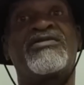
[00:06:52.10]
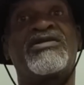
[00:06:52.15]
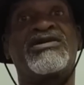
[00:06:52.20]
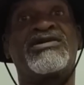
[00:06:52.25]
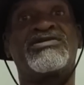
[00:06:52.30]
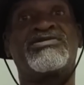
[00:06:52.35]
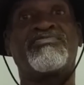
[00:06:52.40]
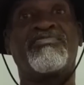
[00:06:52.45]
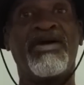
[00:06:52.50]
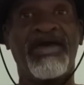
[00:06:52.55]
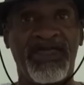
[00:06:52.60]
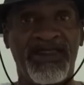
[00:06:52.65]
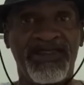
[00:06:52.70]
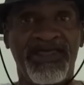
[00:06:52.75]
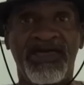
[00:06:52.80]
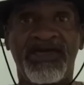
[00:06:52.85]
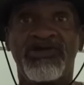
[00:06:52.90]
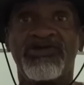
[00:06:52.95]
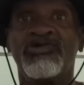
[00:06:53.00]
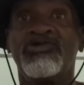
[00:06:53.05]
Man,
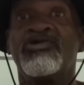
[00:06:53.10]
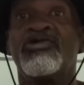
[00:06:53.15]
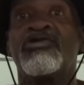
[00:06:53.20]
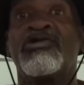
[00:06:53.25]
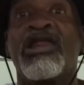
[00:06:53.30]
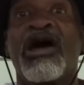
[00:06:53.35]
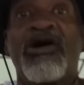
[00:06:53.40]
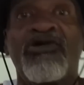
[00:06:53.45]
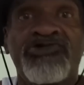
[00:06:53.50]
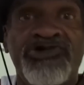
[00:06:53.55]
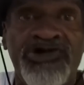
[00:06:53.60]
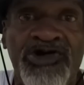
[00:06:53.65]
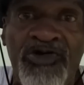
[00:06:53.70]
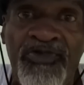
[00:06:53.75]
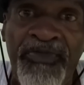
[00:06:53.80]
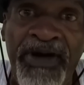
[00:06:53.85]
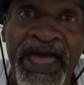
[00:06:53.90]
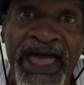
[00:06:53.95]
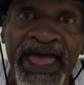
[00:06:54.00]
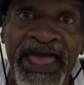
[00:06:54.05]
nigga, you done lost
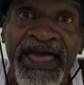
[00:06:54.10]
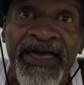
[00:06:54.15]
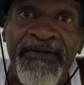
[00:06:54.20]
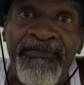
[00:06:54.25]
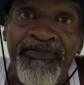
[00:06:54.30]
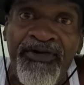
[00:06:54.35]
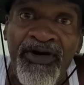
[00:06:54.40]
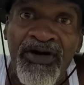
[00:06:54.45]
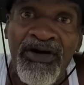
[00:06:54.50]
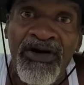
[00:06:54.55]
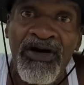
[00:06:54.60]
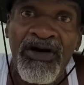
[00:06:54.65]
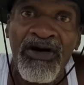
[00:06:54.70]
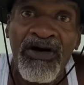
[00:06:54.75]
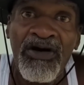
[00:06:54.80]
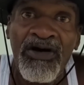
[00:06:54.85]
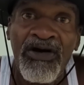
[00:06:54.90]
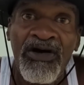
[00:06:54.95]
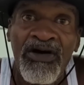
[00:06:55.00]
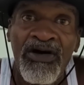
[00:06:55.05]
your man, bro.
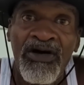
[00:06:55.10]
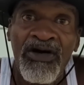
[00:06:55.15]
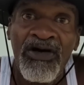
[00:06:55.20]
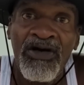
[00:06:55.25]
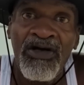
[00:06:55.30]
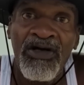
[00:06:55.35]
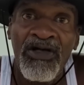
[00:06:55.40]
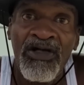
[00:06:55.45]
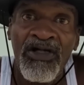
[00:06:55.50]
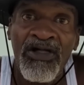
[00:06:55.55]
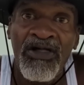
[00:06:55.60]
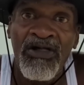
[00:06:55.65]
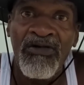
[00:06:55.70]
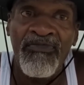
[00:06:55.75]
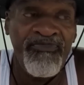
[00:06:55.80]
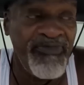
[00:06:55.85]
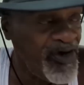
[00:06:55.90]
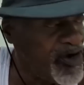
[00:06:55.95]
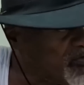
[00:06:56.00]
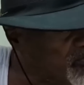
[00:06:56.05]

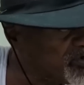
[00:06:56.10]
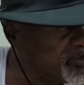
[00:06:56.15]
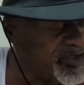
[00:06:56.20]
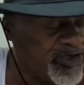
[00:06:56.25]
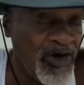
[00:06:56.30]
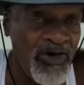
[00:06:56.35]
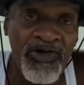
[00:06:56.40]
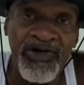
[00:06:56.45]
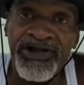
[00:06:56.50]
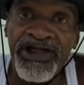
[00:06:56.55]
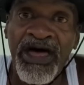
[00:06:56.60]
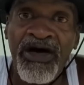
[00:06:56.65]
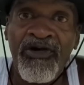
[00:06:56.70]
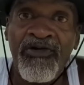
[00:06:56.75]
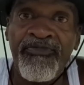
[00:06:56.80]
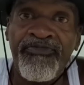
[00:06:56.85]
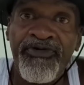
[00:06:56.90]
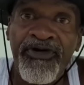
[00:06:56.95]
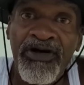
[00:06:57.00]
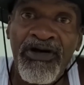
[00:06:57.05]
Bro, what's going
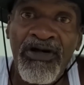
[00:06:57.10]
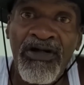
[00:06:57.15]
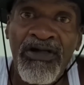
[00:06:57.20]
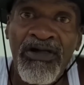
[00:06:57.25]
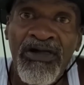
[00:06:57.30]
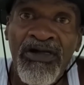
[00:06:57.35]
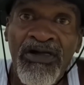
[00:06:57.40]
on, bro?